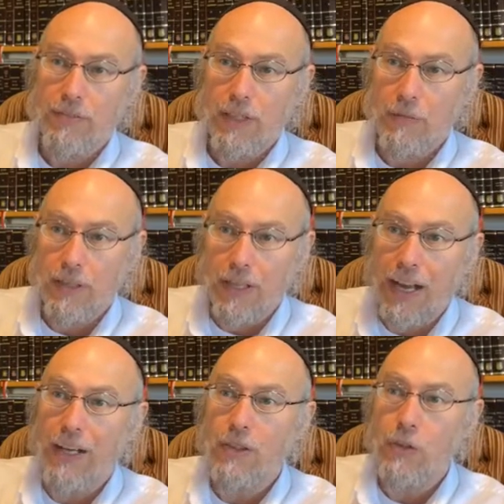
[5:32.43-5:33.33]
about
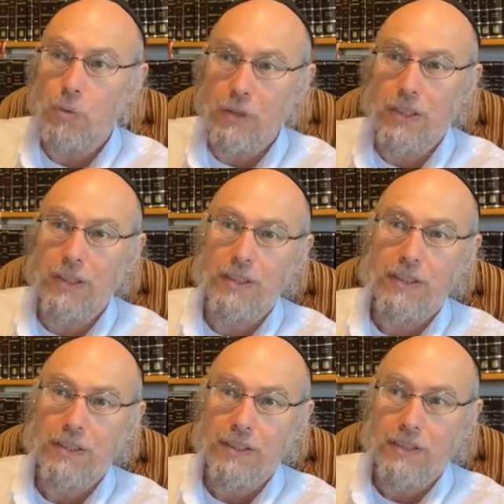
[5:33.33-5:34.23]
how do we
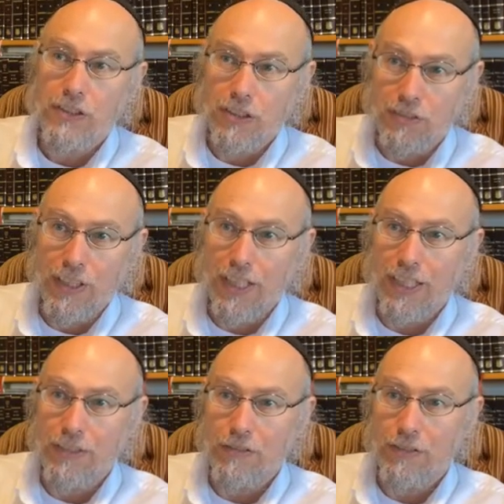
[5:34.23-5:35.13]

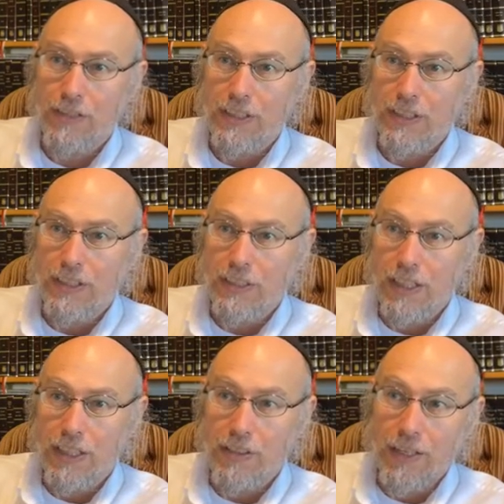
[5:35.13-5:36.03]
survive
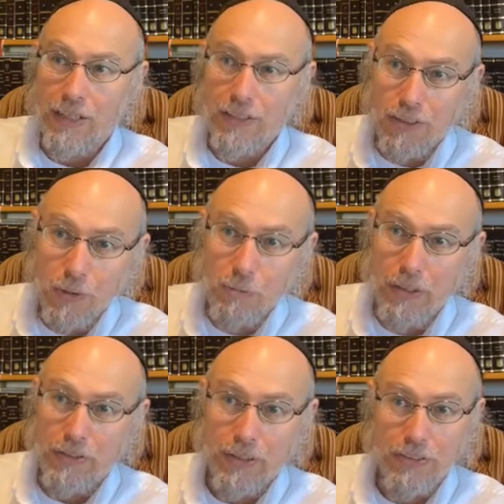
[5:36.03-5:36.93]
uh, on our own
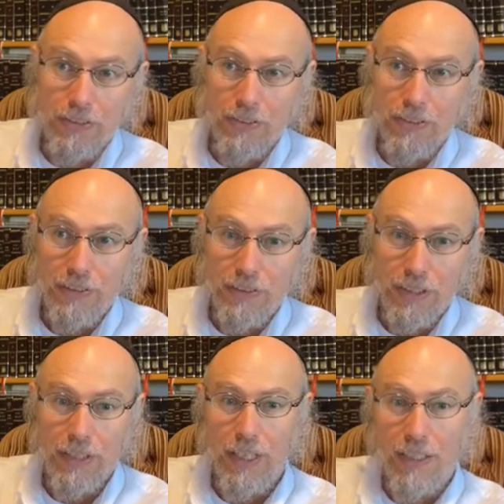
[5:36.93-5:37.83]
merits,
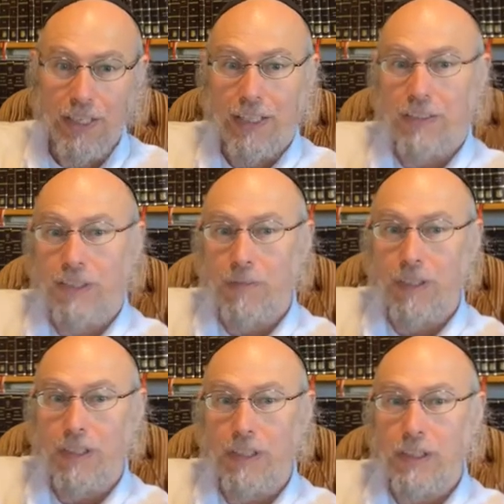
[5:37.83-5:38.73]
okay? on, on
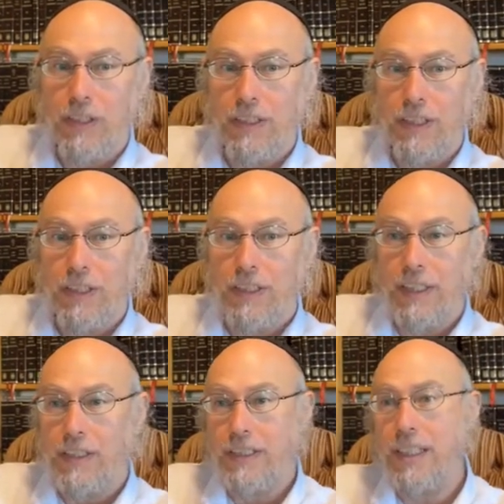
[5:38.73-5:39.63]
something that's, that's,
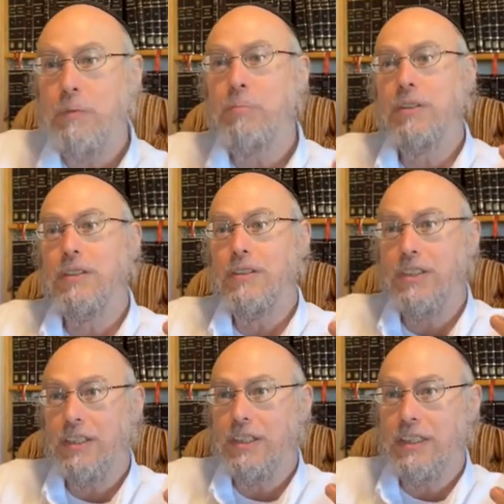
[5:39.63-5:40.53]
that's deeper than
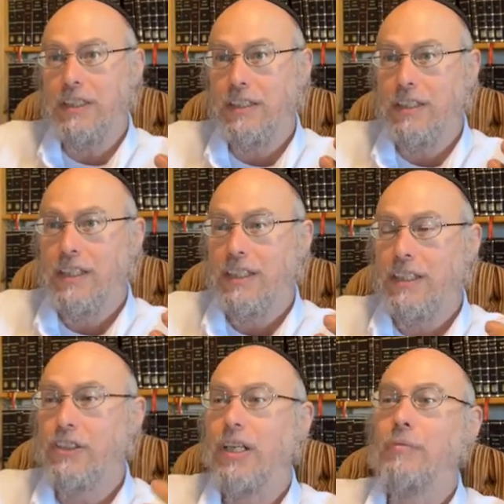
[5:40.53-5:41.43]
just uh,
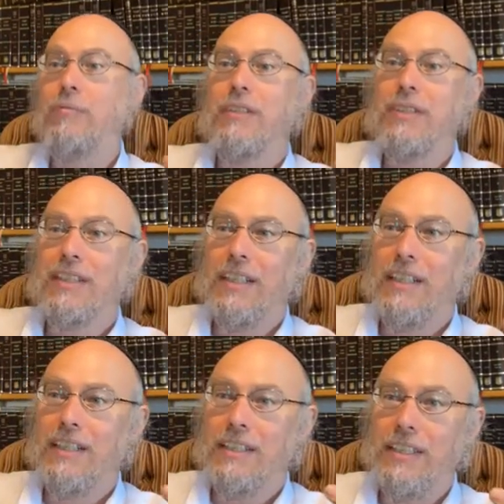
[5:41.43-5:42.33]
Hashem
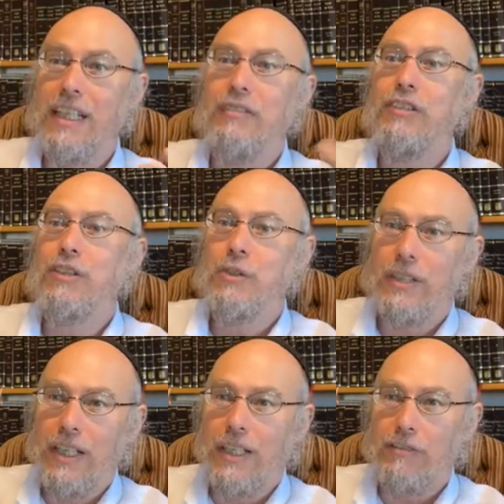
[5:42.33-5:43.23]
uh, saving you
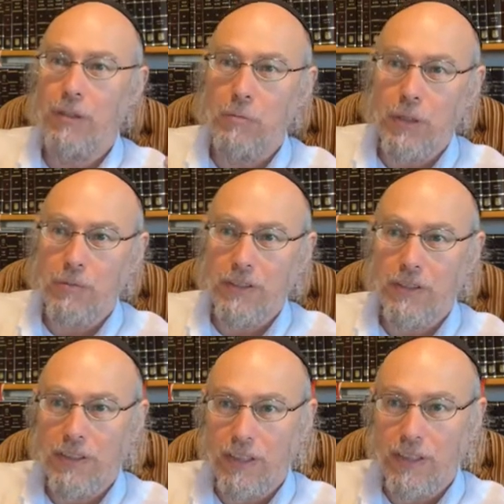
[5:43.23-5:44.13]
at every moment.
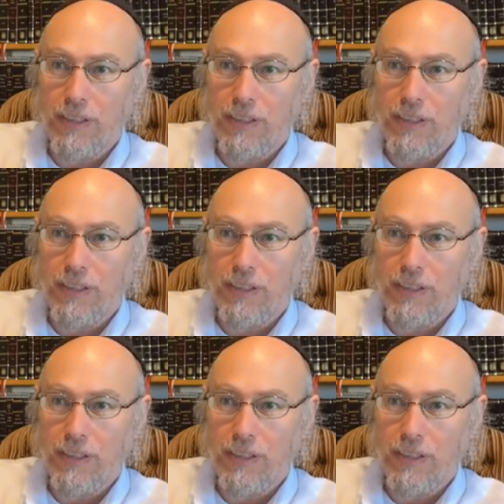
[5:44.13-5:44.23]
Okay?